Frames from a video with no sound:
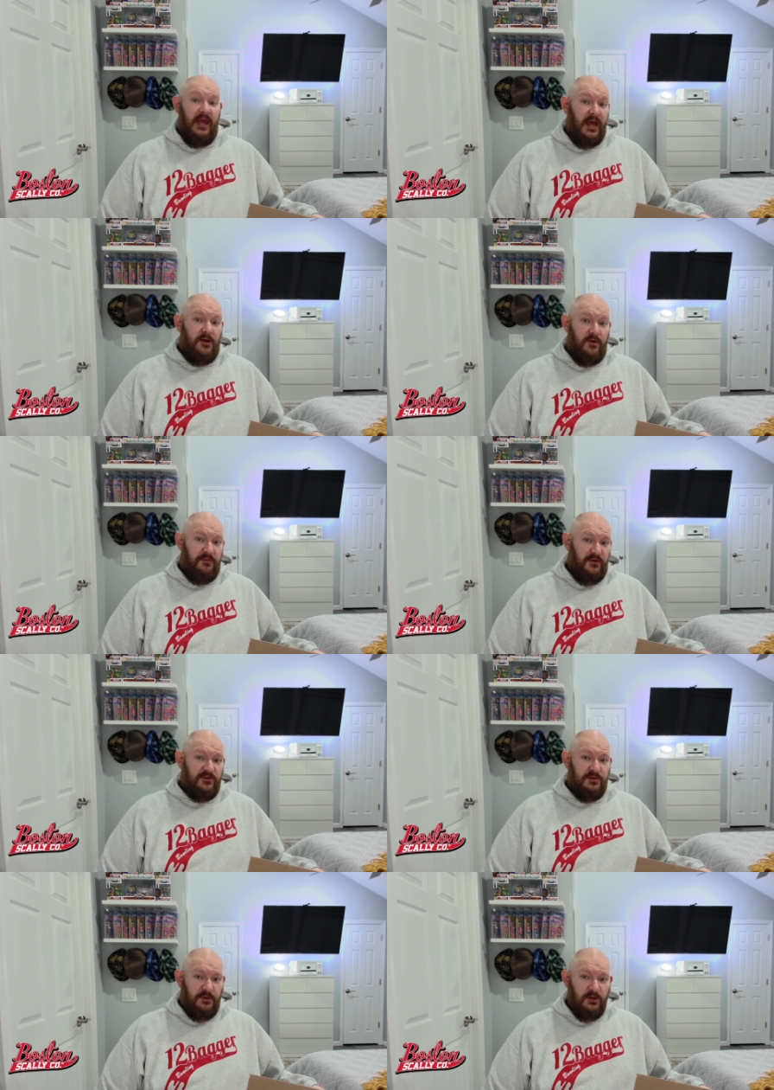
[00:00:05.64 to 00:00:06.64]
today on the
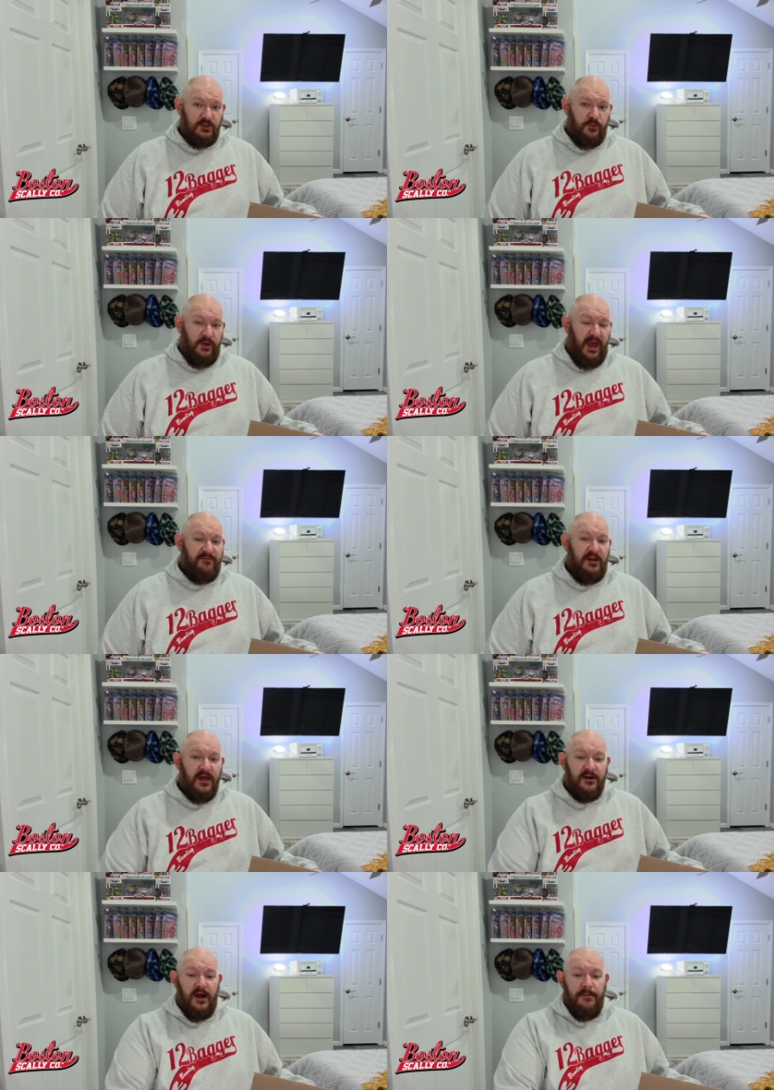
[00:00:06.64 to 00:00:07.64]
Reviews with Moose, we have
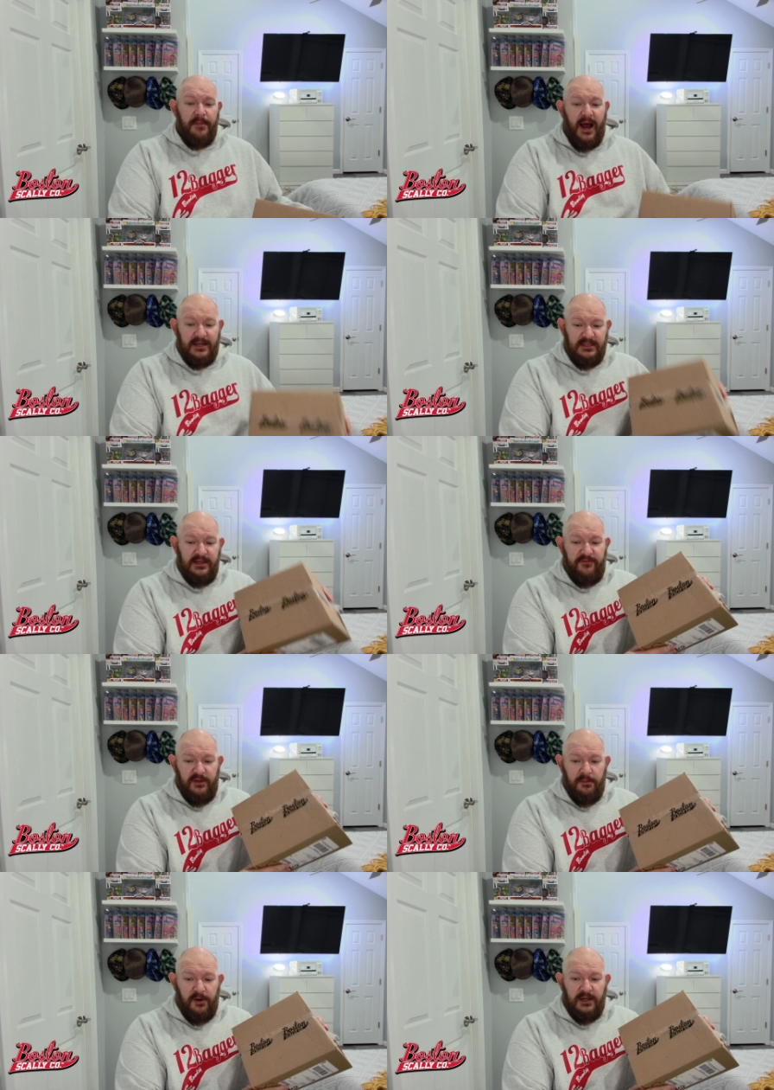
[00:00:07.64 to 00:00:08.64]
another unboxing
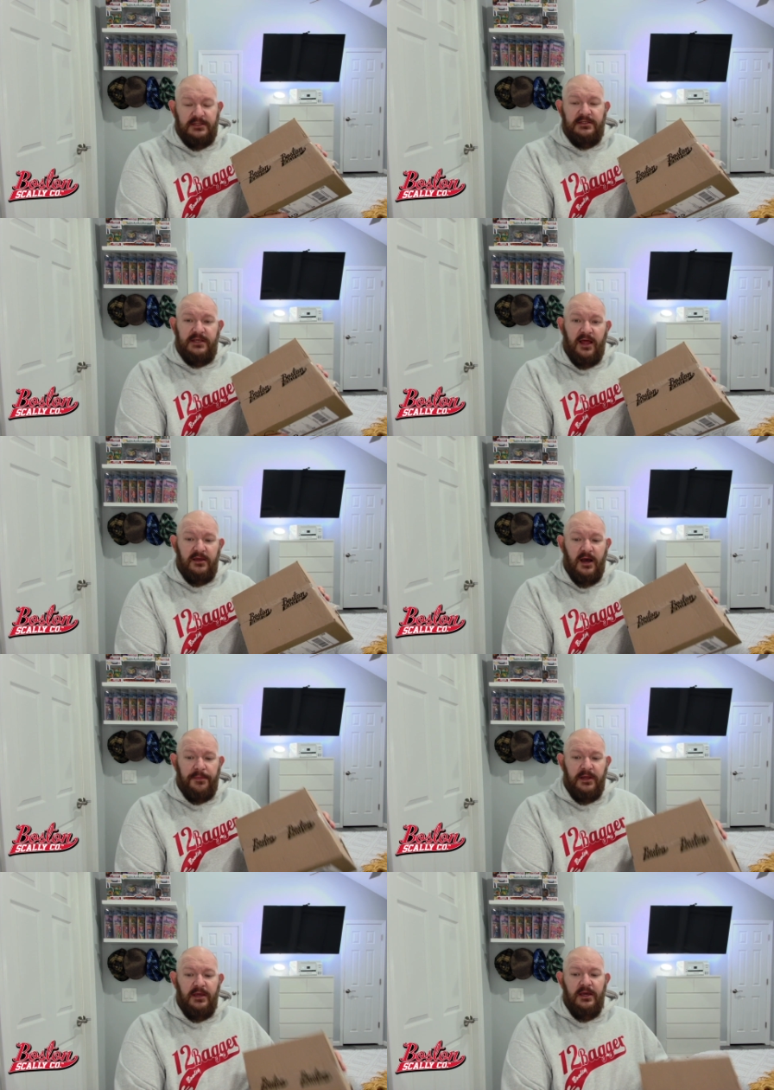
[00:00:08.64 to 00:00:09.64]
for the Boston Scally
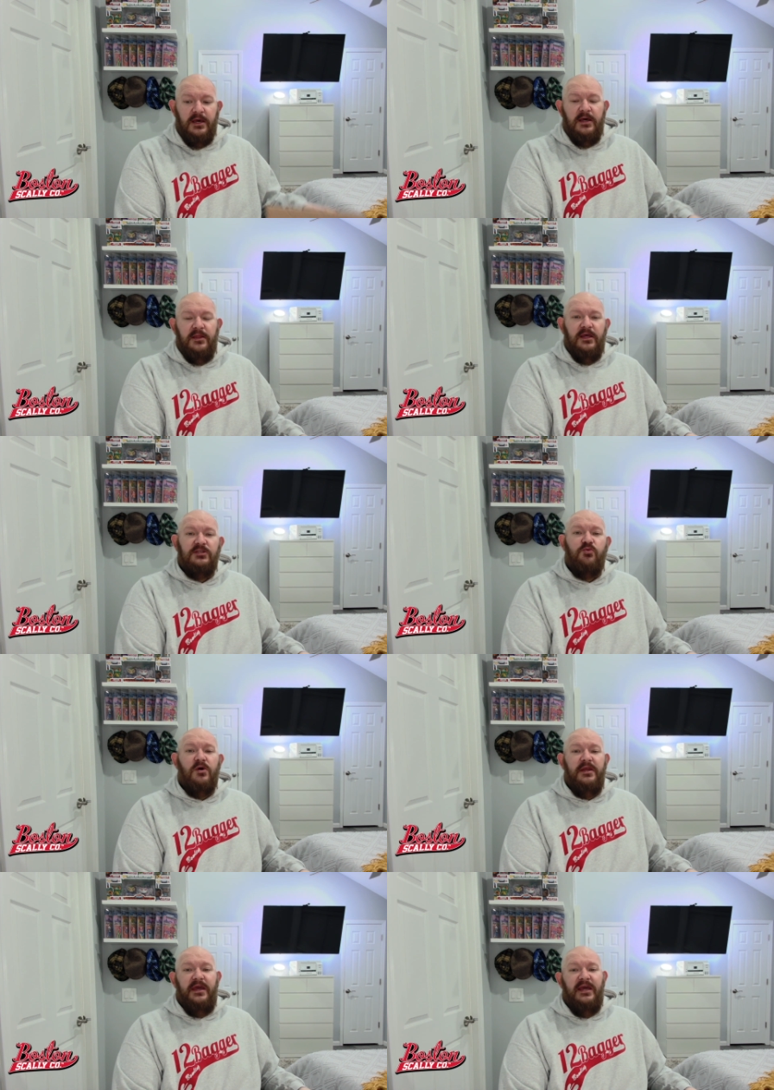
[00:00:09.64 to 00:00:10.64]
Company. This
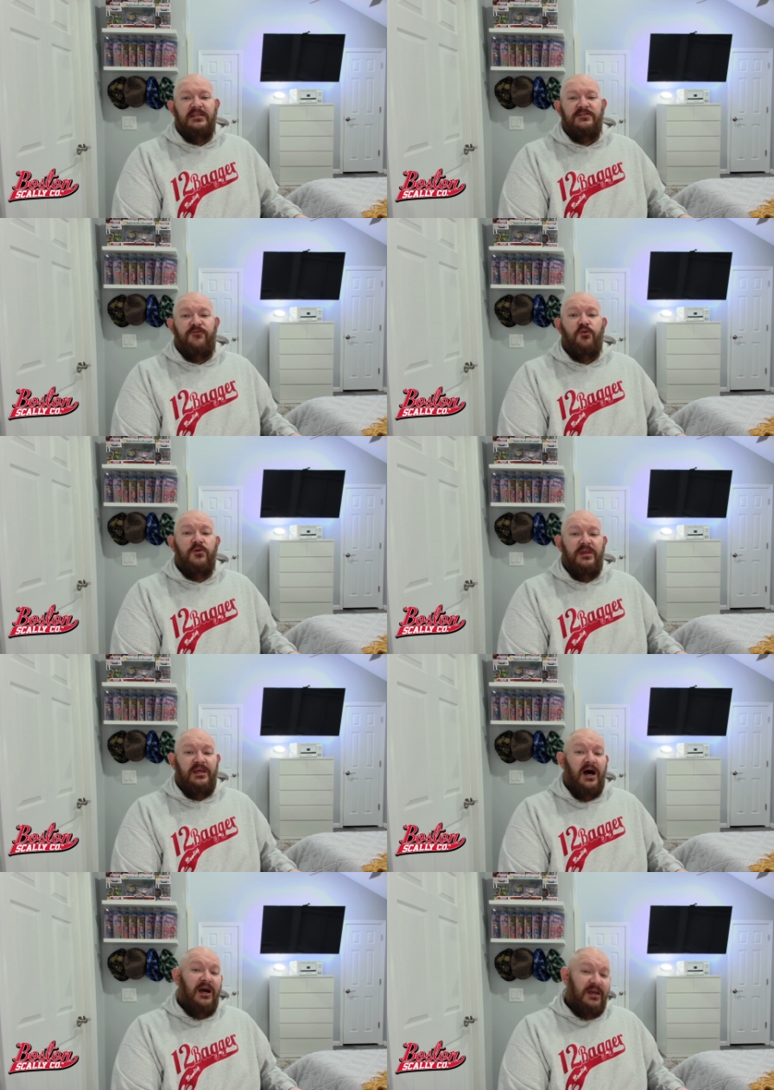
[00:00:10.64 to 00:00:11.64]
one is for
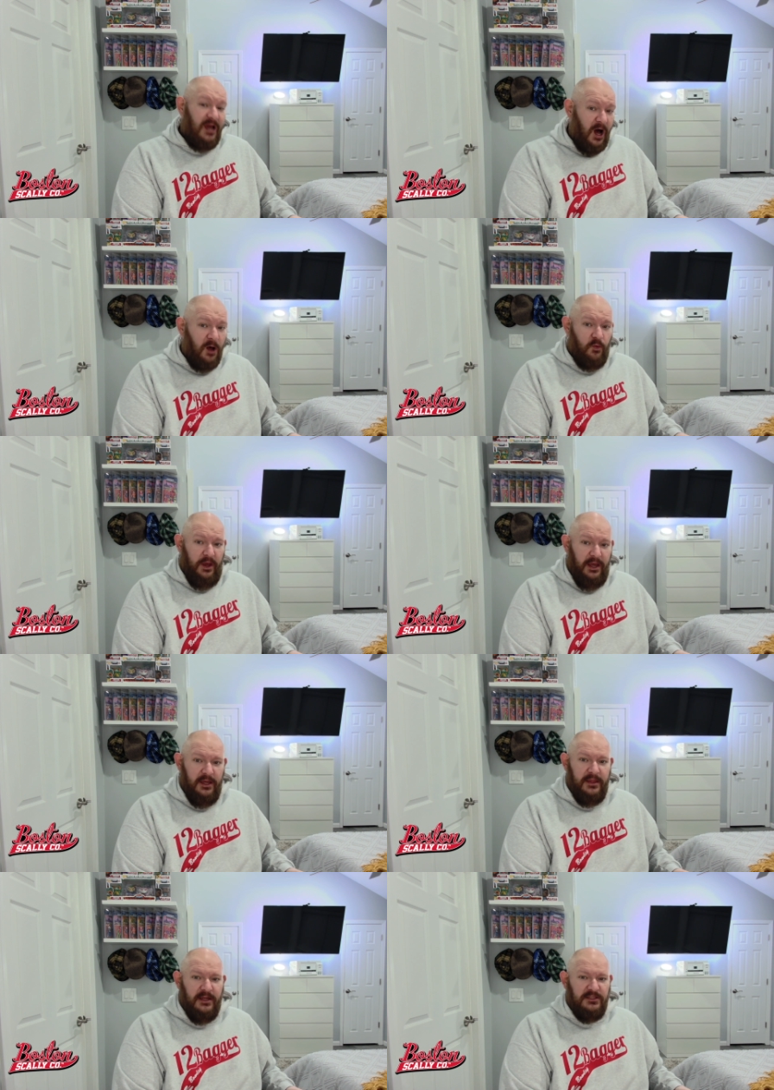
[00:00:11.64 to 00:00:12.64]
the uh,
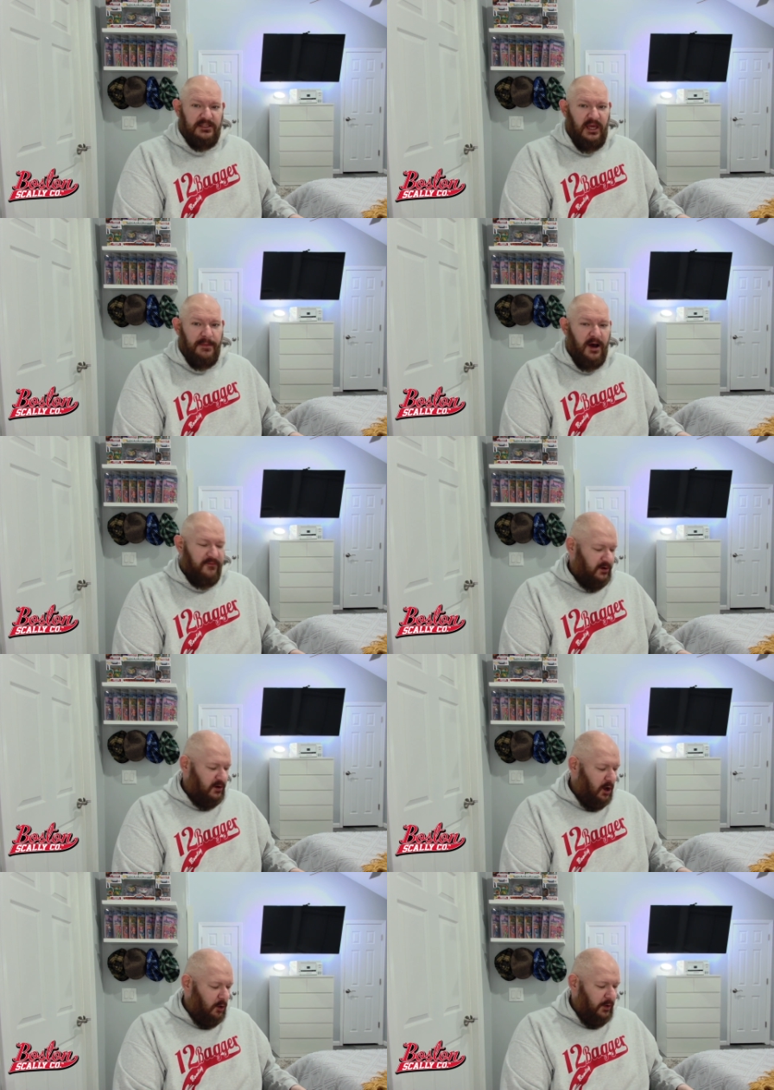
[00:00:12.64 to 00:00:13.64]
Galway that just came out for
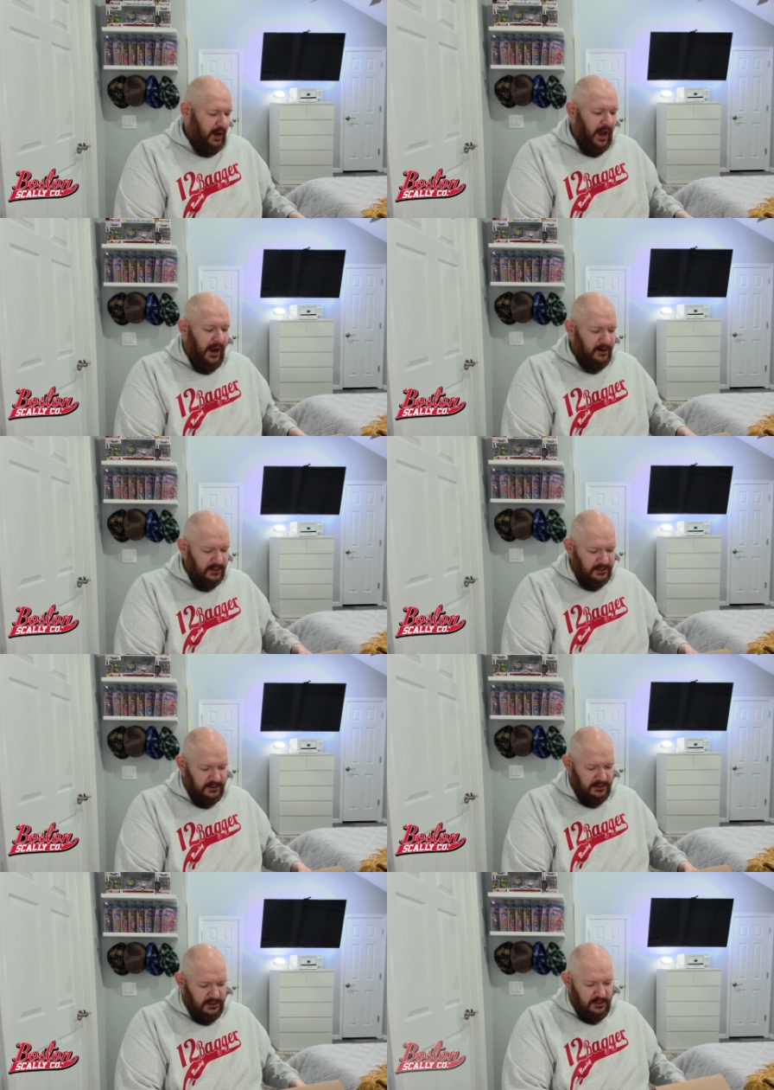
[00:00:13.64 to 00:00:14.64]
Galway, Ireland.